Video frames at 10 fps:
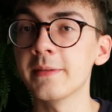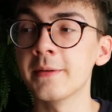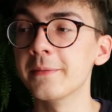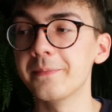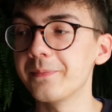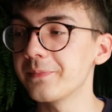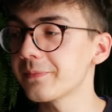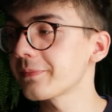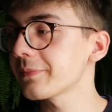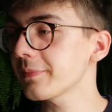So
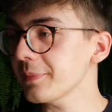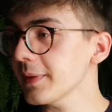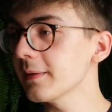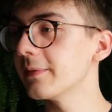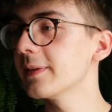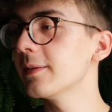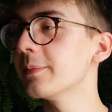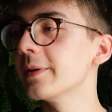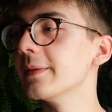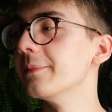what's the
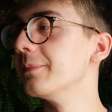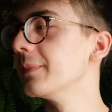point?